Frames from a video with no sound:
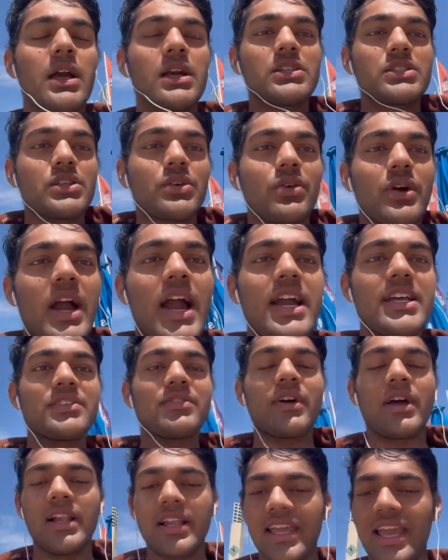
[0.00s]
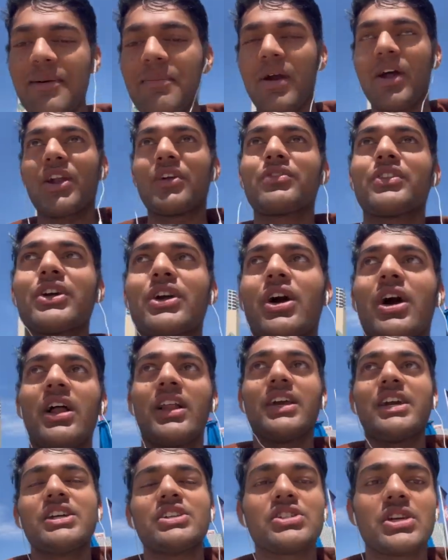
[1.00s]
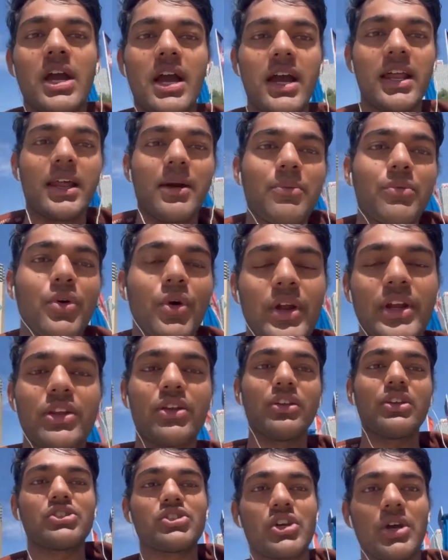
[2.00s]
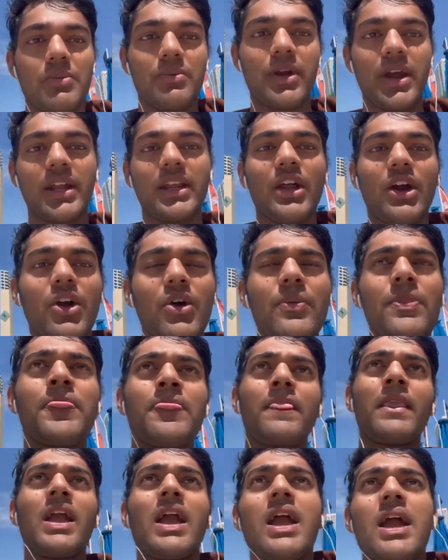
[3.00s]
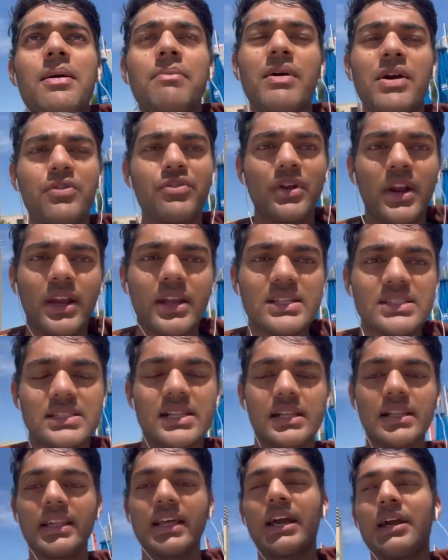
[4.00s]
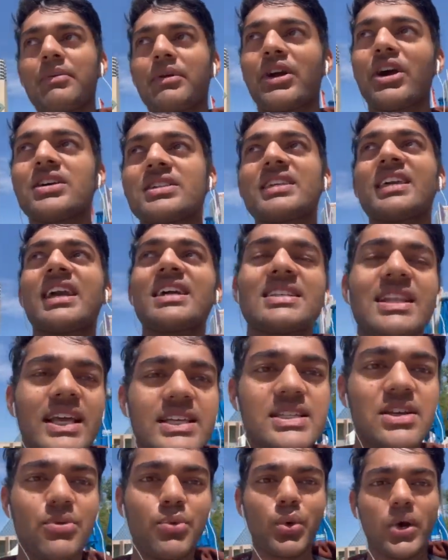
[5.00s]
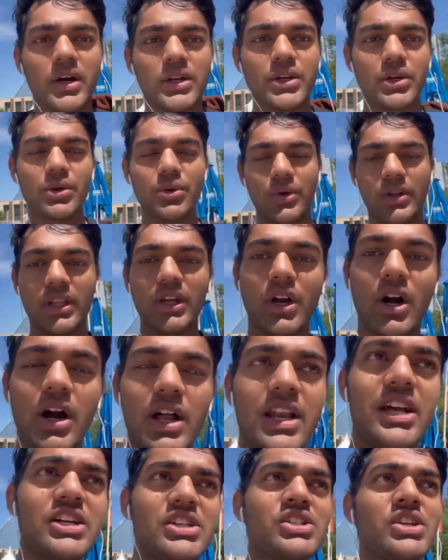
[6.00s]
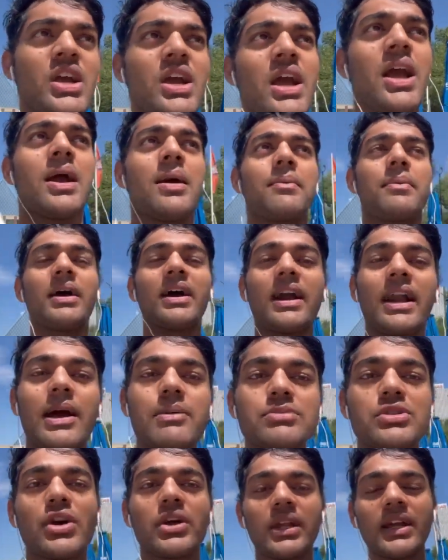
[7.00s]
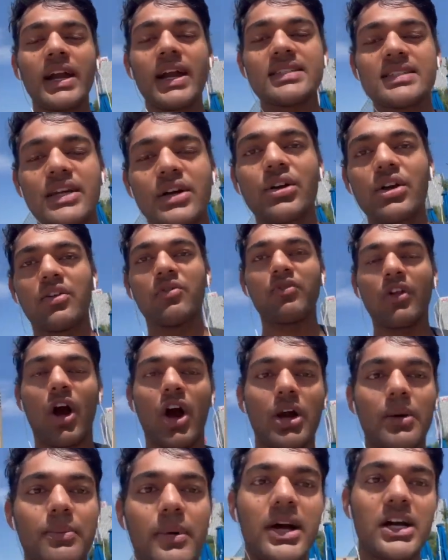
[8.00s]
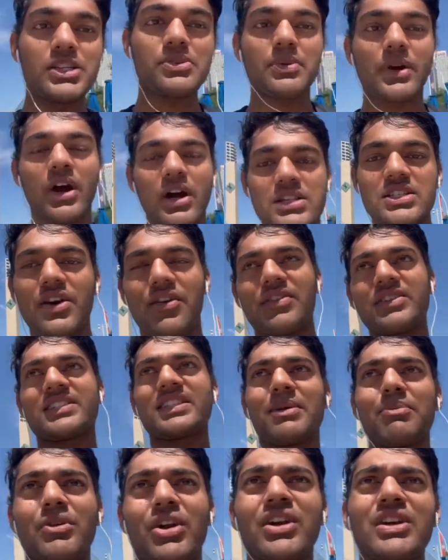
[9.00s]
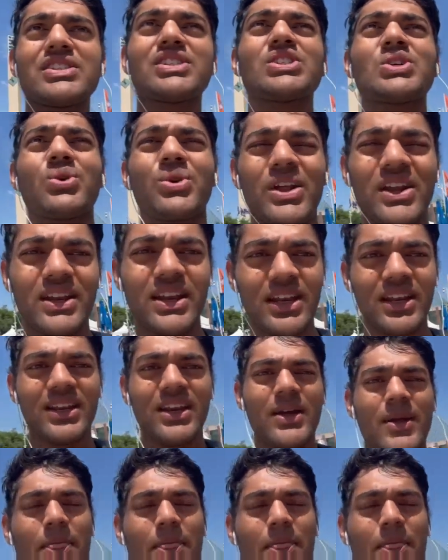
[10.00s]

so guys finally I'm out of the college and I'm going to the gym right now my friend is still there because he has like some work to do in the college but i'm sorry guys i couldn't blog much because obviously i'm not a student in